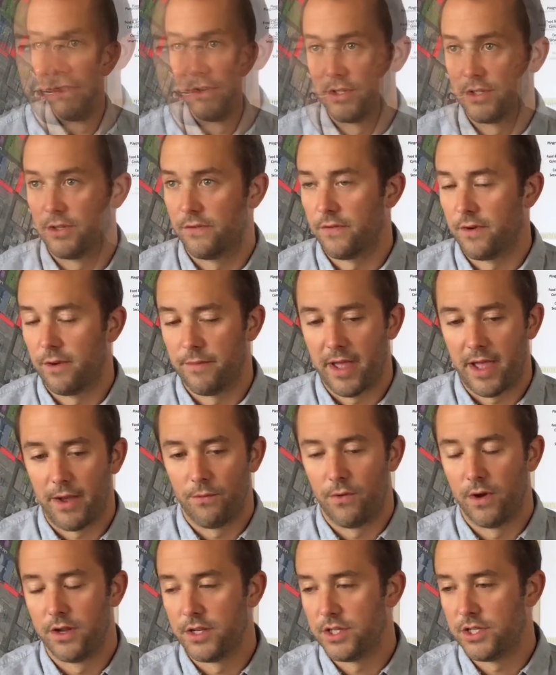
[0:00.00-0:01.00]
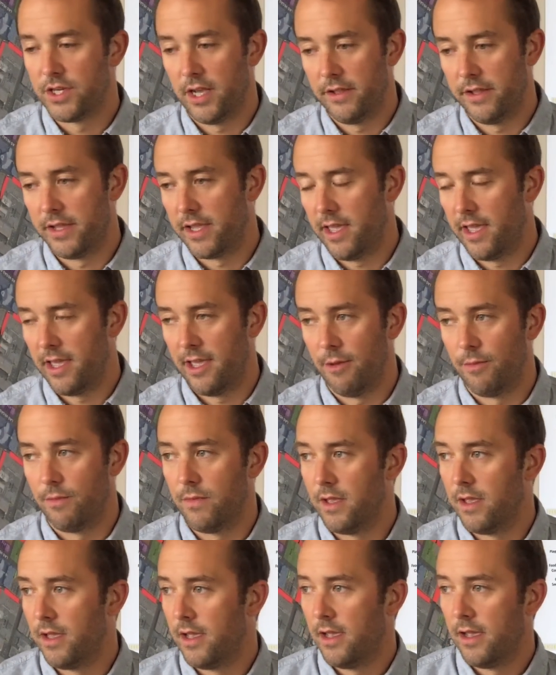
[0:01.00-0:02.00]
So from that one jelly came
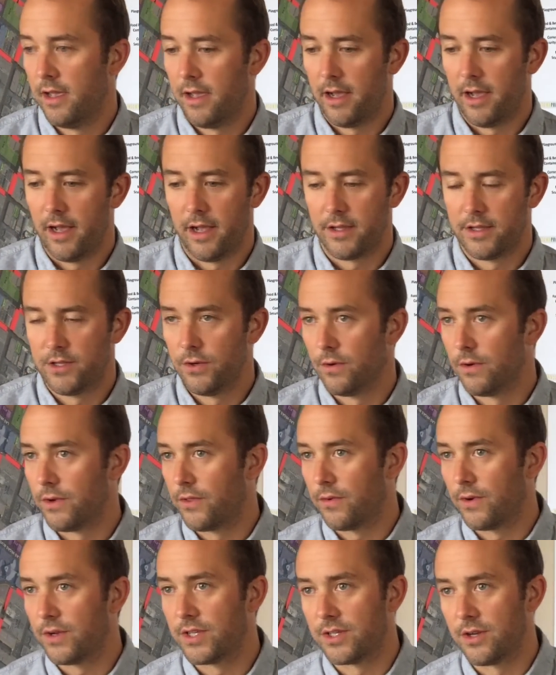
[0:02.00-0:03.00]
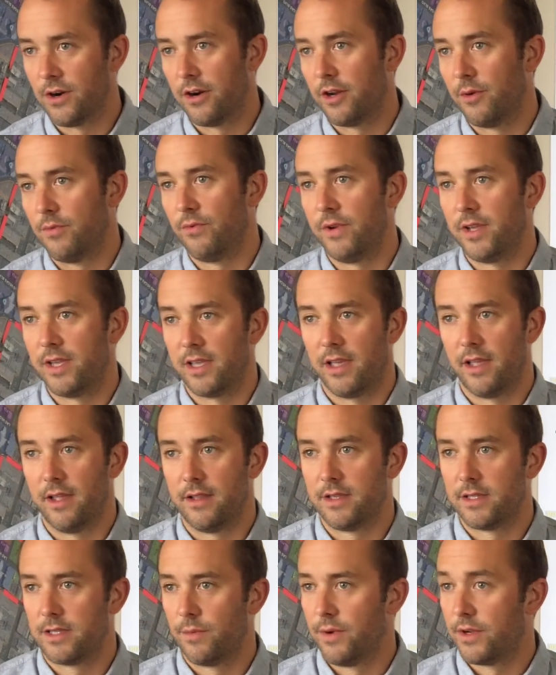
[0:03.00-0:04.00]
uh, two or three startup
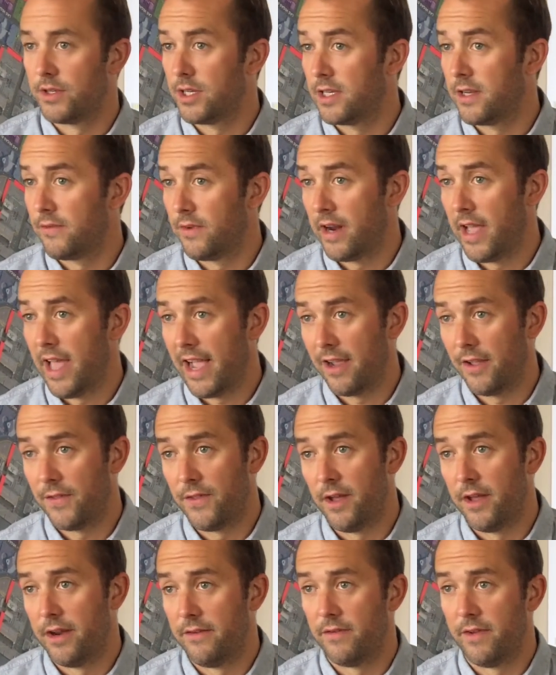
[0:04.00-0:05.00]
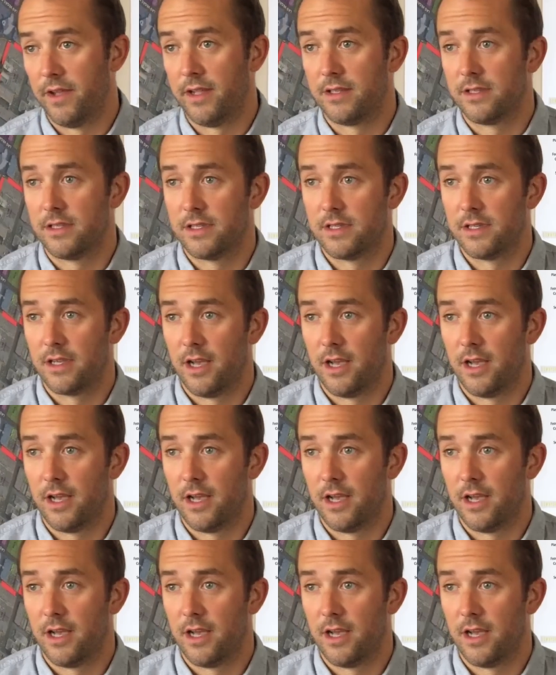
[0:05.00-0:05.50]
weekends, a bunch of different hackathon events.